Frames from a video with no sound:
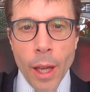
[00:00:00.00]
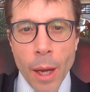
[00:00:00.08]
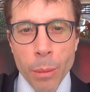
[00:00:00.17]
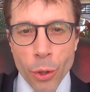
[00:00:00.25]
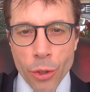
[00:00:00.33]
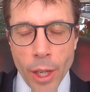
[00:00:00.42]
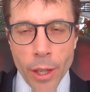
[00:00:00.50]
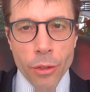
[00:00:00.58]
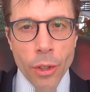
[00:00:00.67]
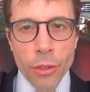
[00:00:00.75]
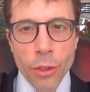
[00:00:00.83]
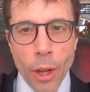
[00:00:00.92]

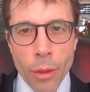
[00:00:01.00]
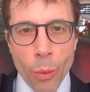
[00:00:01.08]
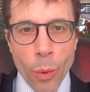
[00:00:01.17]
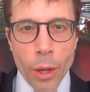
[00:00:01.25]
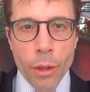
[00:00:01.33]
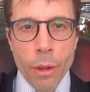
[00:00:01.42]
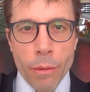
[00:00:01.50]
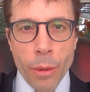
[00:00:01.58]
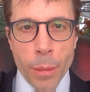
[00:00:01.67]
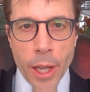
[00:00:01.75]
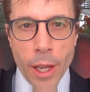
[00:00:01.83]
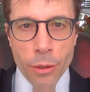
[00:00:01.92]
Amortize is another word
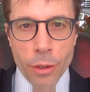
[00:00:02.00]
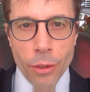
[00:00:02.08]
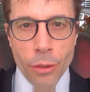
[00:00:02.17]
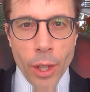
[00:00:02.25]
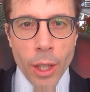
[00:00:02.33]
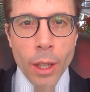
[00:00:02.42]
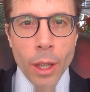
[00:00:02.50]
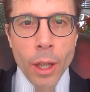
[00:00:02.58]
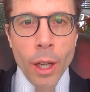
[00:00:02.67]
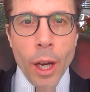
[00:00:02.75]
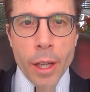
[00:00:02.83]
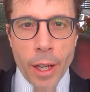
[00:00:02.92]
from accountancy,
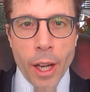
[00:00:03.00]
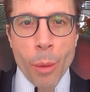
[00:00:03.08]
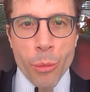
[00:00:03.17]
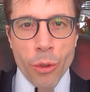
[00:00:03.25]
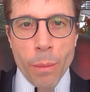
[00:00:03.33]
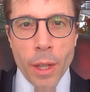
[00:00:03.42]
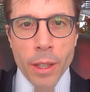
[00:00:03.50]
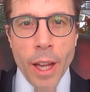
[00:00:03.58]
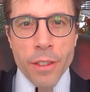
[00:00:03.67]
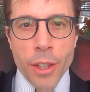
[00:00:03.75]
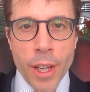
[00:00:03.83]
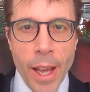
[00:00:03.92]
and it comes from the
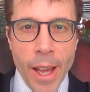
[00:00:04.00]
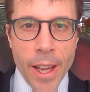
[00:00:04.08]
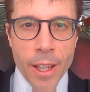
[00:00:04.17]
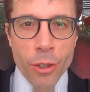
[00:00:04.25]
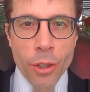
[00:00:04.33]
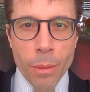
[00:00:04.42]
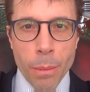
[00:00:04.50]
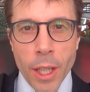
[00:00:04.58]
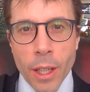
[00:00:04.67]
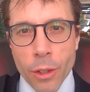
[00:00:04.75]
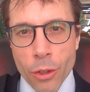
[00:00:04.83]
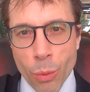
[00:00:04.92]
Latin ad,
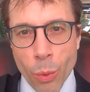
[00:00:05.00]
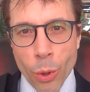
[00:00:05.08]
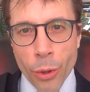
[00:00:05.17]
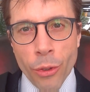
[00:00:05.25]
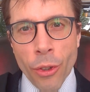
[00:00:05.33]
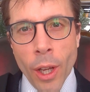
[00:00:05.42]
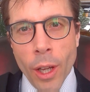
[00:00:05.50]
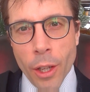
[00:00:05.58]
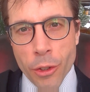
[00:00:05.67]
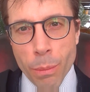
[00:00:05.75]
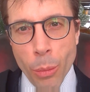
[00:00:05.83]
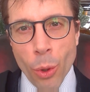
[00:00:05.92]
meaning towards,
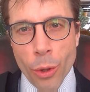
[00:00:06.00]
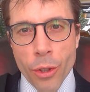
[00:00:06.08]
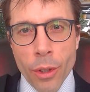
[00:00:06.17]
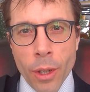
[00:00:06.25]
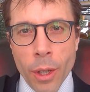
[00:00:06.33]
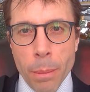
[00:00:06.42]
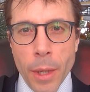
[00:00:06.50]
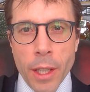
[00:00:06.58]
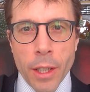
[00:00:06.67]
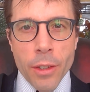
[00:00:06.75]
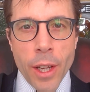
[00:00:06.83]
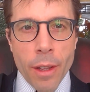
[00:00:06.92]
and mort,
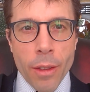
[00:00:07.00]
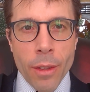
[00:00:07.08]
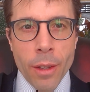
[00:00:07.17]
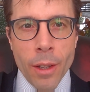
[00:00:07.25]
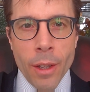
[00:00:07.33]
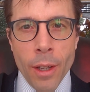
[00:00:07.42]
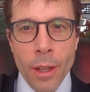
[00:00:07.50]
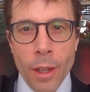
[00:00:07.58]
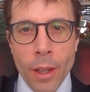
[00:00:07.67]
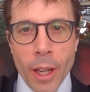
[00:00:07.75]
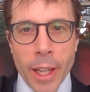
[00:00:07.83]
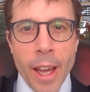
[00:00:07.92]
meaning death.
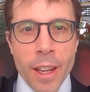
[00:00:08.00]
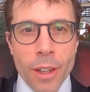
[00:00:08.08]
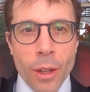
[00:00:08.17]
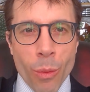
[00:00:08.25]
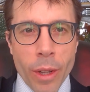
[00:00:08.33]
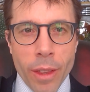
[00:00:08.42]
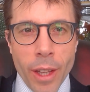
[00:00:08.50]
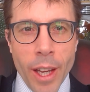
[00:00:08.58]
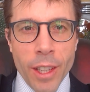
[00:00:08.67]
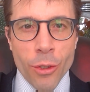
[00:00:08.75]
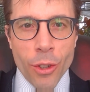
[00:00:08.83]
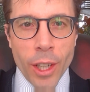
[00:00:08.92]
Again, with the
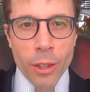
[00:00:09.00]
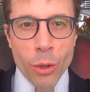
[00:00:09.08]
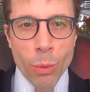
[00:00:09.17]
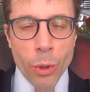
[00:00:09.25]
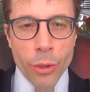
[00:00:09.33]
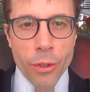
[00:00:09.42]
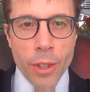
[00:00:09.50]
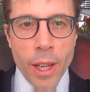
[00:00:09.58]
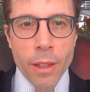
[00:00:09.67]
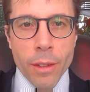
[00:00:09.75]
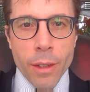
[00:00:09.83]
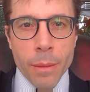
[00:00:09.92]
hastening towards
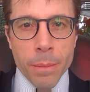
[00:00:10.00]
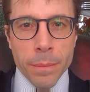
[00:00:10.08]
death.